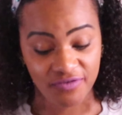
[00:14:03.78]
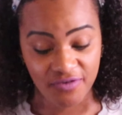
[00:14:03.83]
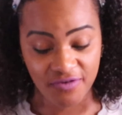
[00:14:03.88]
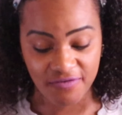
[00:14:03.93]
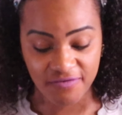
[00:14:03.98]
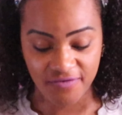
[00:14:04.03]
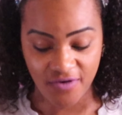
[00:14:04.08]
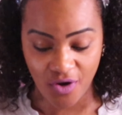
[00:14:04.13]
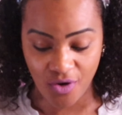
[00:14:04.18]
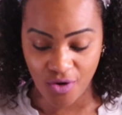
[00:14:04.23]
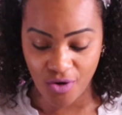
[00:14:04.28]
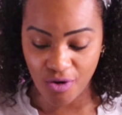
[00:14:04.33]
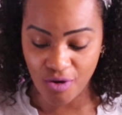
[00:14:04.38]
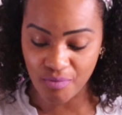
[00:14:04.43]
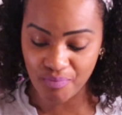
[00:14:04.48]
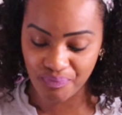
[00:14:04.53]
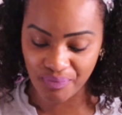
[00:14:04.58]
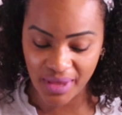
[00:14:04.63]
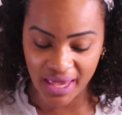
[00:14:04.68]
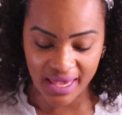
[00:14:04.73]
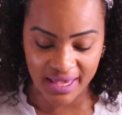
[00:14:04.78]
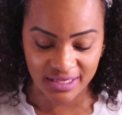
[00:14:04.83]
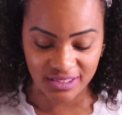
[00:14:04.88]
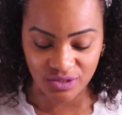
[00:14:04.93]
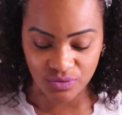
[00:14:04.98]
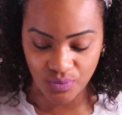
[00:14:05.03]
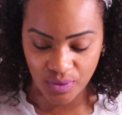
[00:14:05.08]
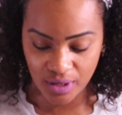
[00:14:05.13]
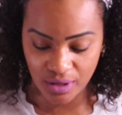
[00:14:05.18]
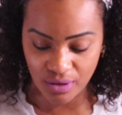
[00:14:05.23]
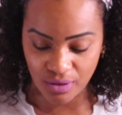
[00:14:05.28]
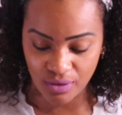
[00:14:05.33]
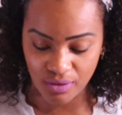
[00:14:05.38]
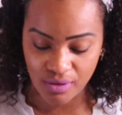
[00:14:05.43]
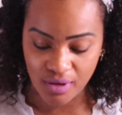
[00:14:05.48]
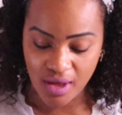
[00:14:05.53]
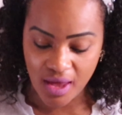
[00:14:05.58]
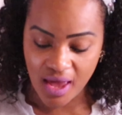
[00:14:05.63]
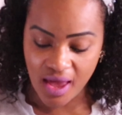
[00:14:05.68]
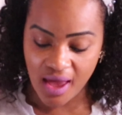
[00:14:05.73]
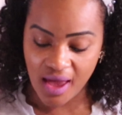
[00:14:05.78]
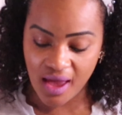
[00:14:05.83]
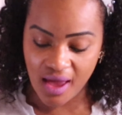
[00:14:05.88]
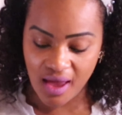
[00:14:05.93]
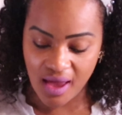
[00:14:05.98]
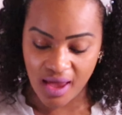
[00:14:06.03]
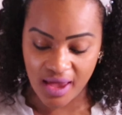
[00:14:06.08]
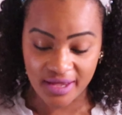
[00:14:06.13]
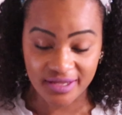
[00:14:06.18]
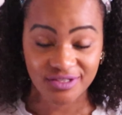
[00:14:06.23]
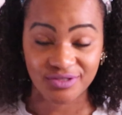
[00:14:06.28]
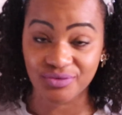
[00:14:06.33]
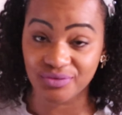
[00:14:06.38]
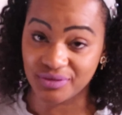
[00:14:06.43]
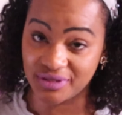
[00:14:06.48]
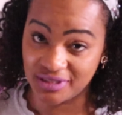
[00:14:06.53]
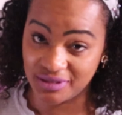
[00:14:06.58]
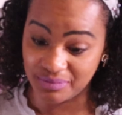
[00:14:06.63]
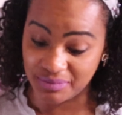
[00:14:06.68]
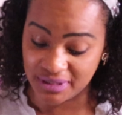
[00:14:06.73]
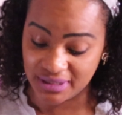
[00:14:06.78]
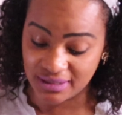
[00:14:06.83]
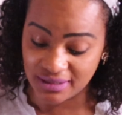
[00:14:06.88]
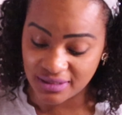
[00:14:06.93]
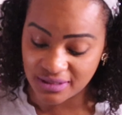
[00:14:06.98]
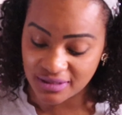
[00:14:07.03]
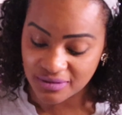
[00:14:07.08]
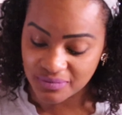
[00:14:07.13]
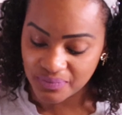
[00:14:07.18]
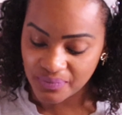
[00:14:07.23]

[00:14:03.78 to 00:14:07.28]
for fall as well as Christmas.